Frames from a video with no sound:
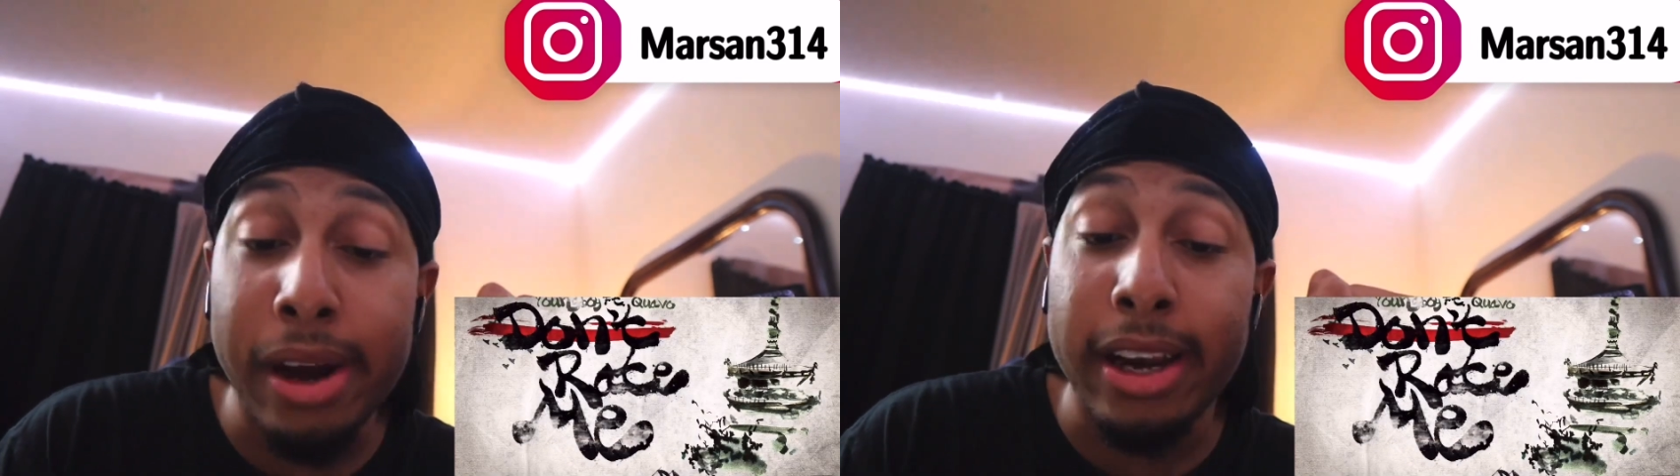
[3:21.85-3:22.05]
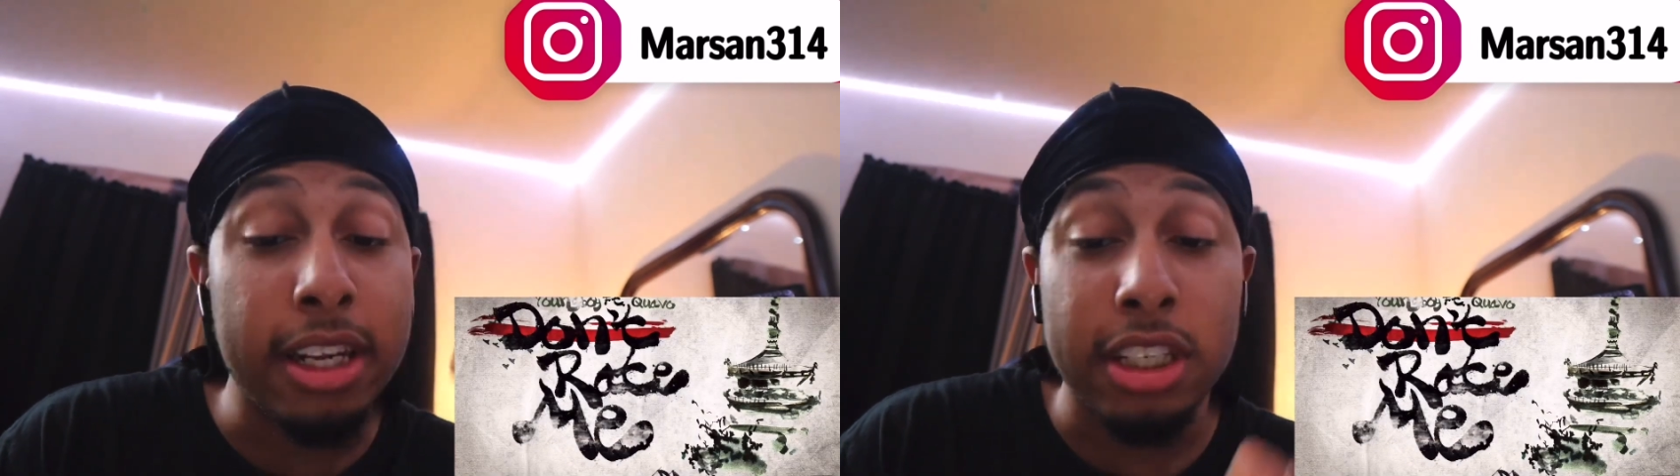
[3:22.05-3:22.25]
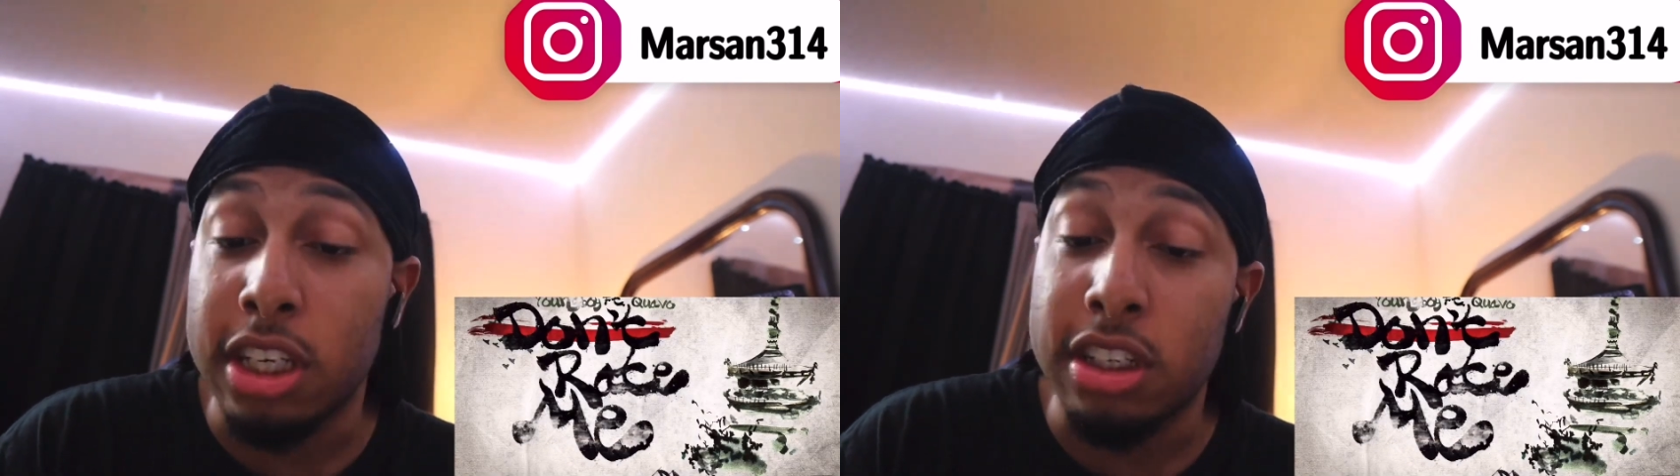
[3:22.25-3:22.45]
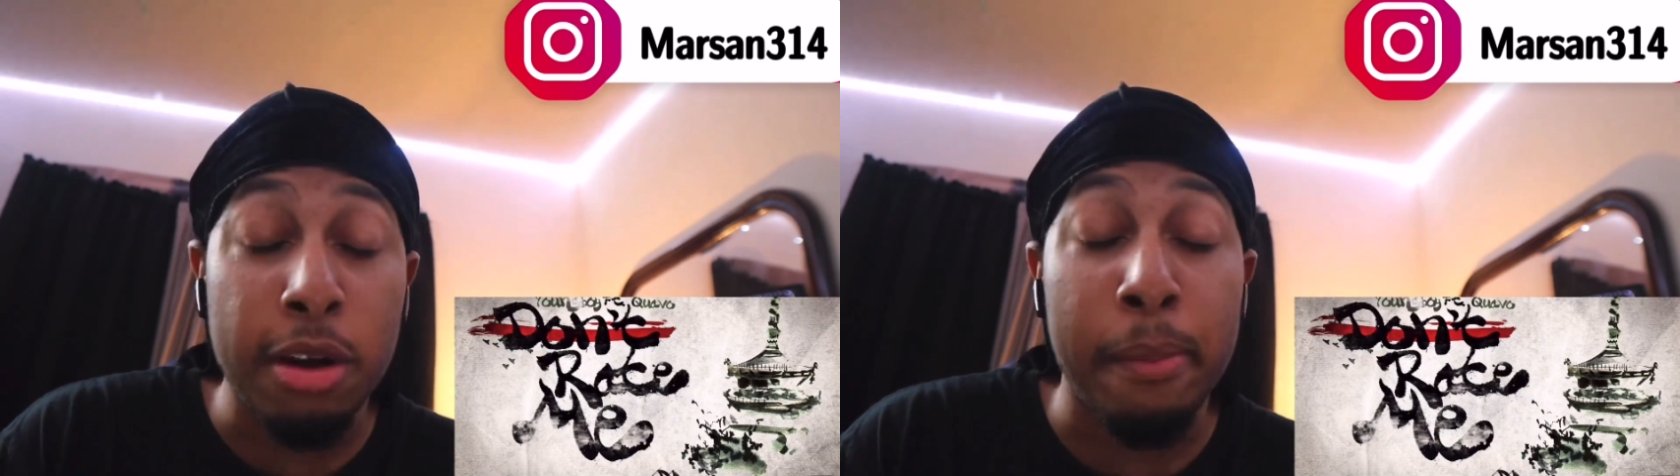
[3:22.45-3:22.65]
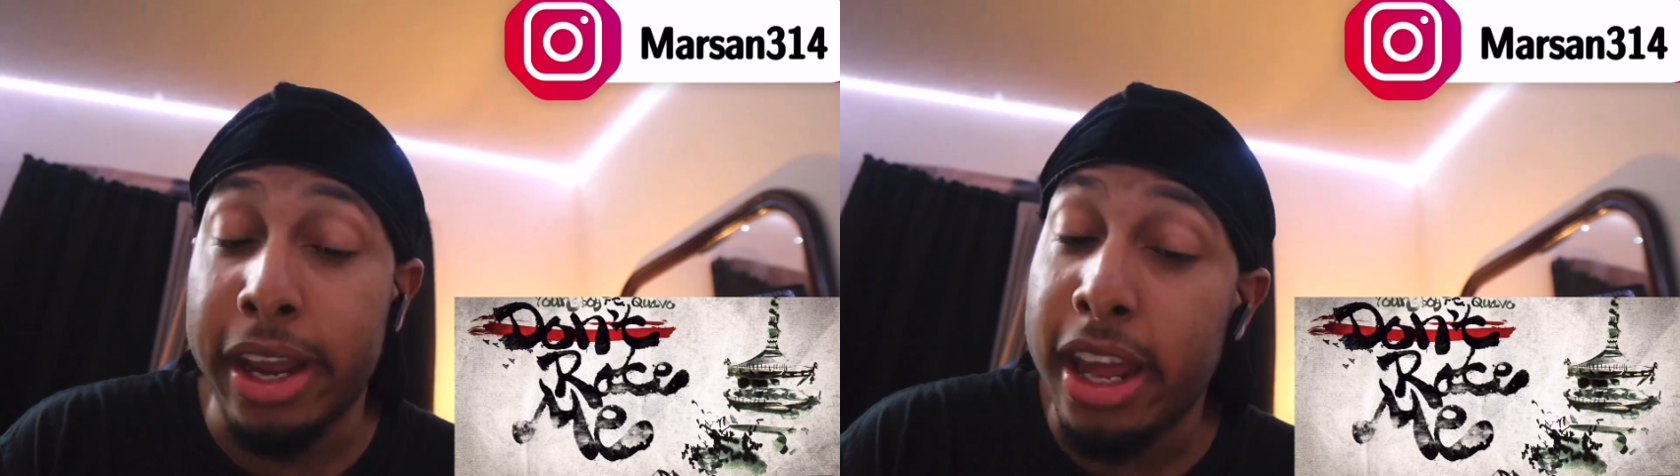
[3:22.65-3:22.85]
but the, the,
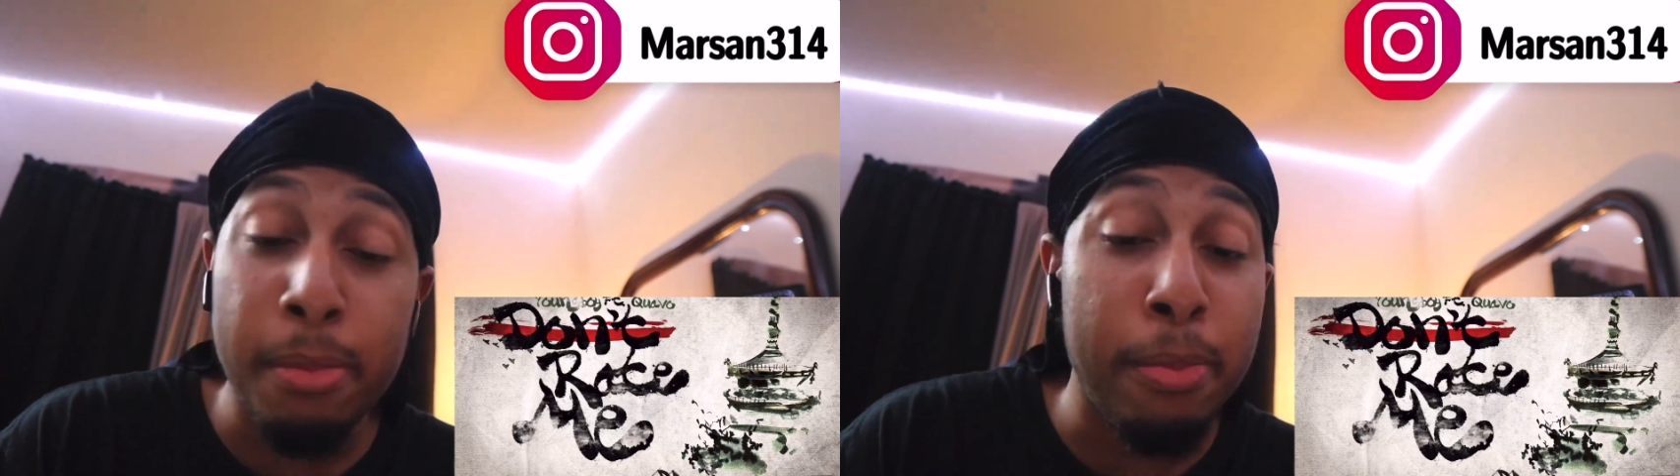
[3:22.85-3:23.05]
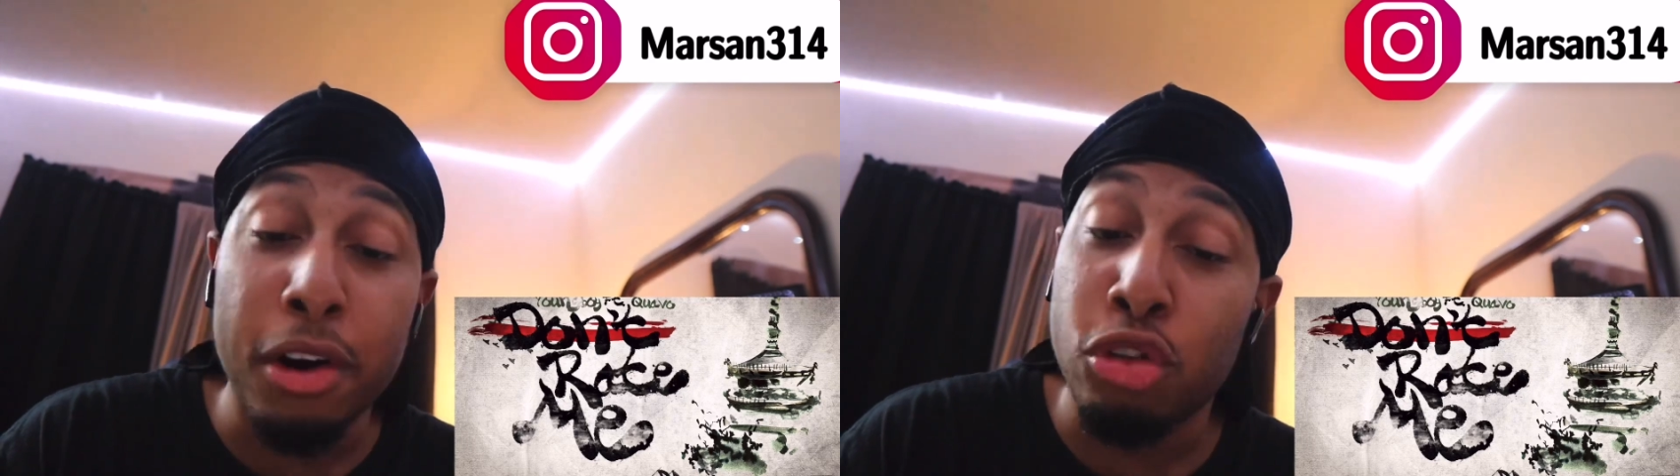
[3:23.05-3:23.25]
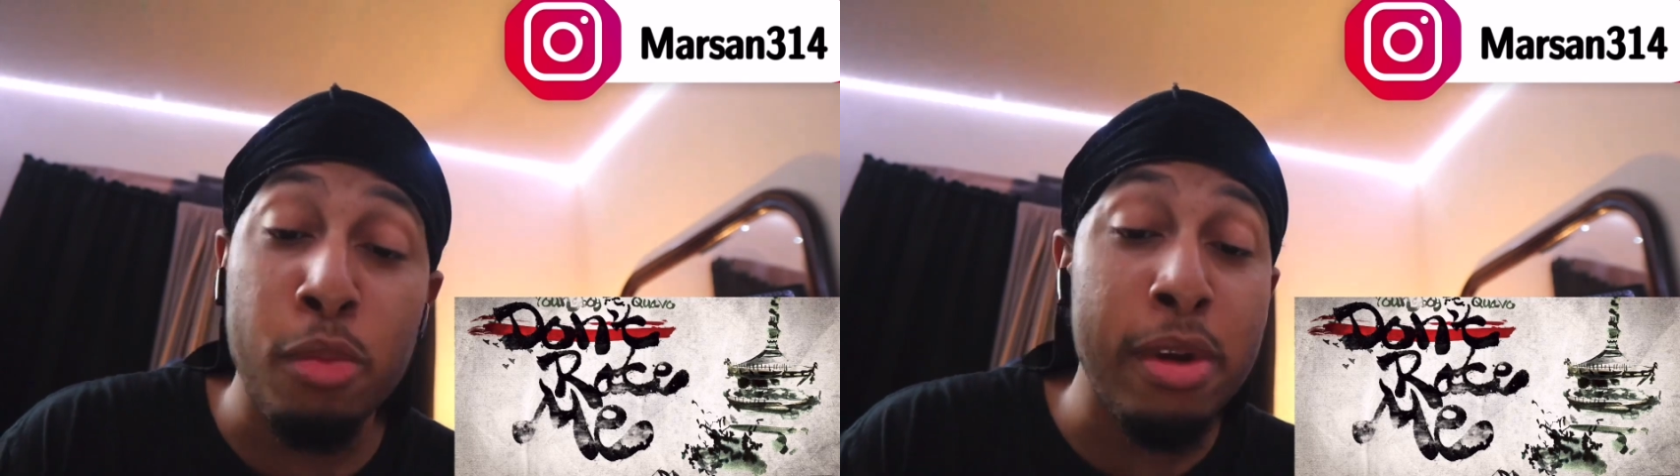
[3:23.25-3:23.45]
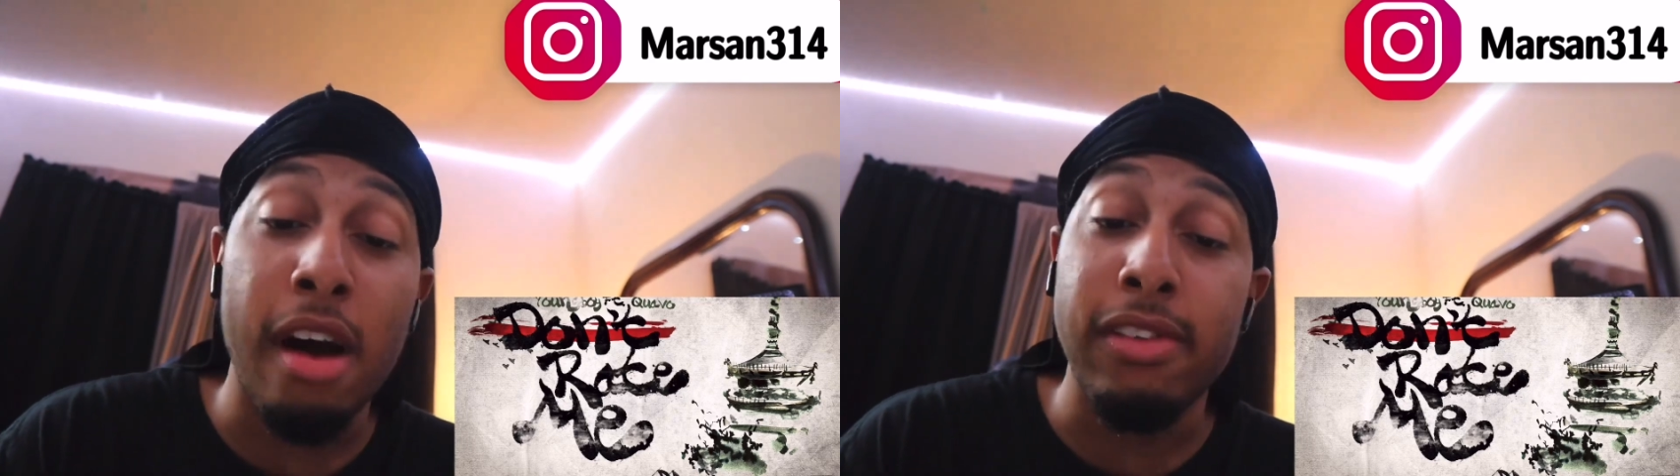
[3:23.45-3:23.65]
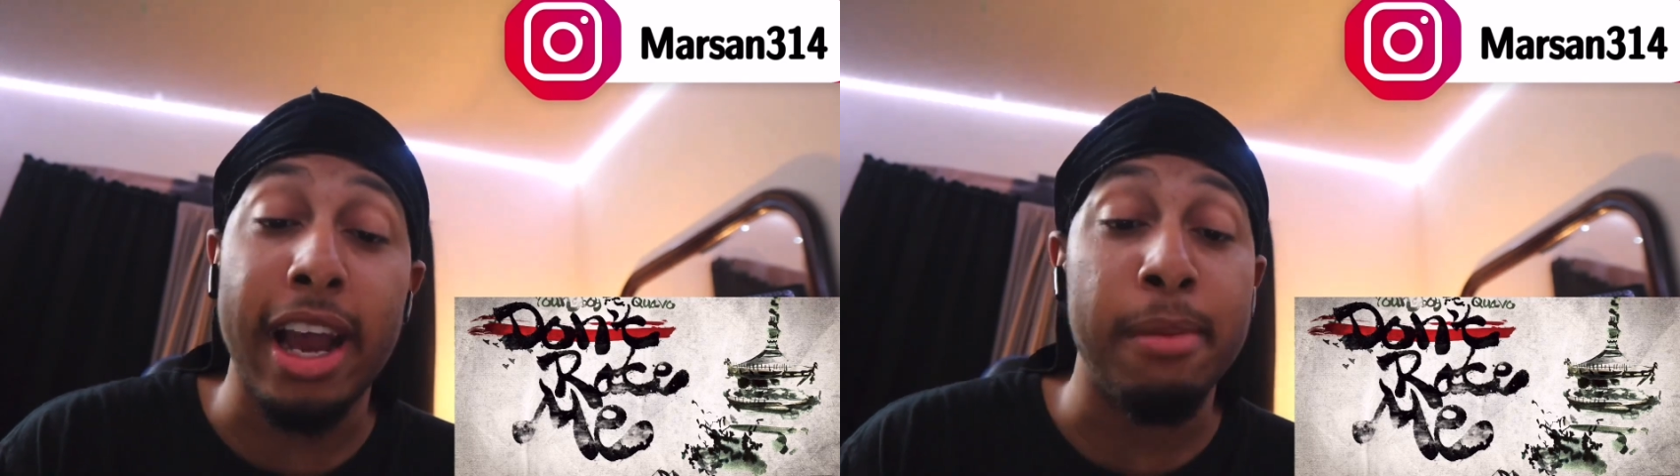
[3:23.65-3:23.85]
the beginning part threw me
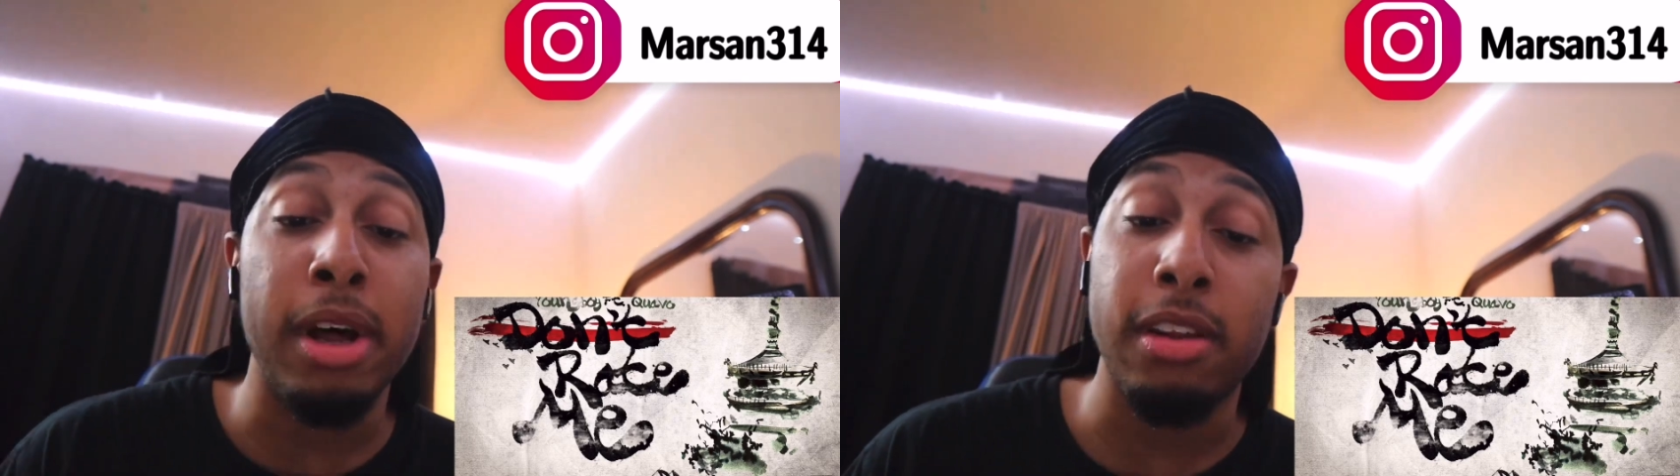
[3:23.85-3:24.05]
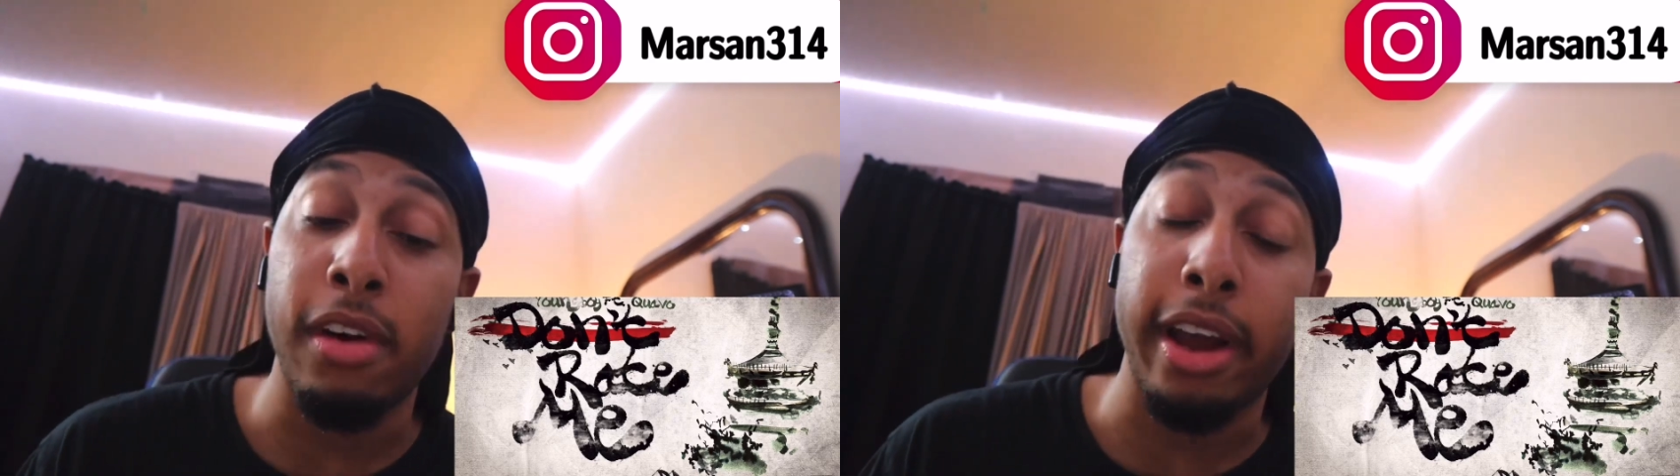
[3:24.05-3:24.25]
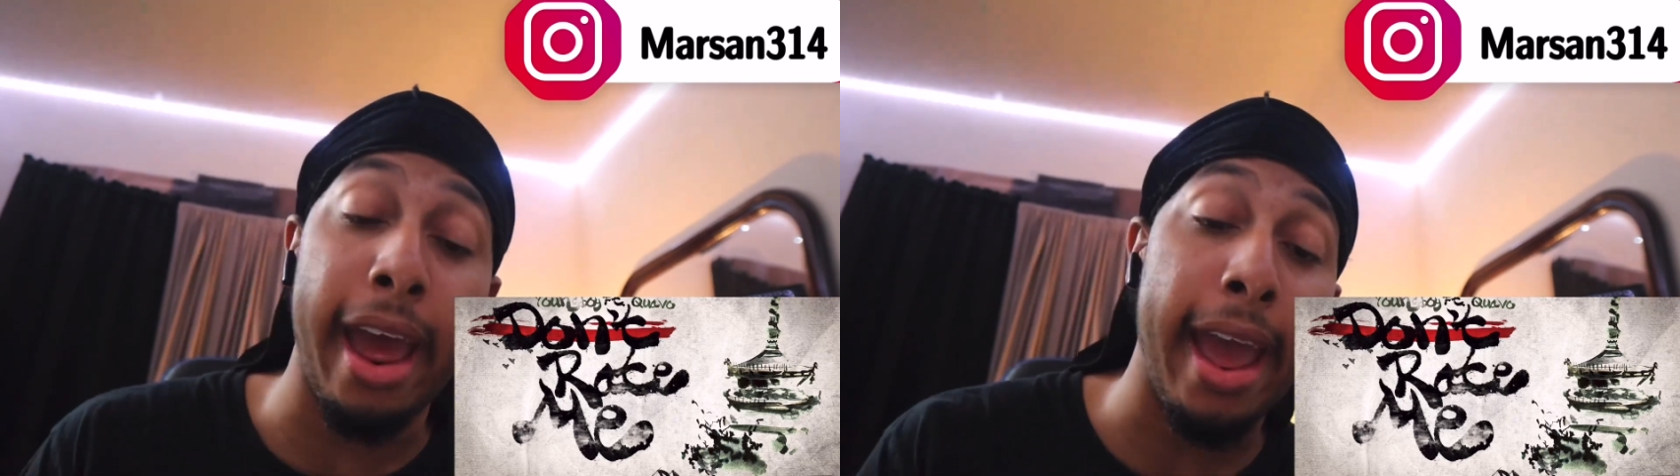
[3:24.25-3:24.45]
off like a motherfucker.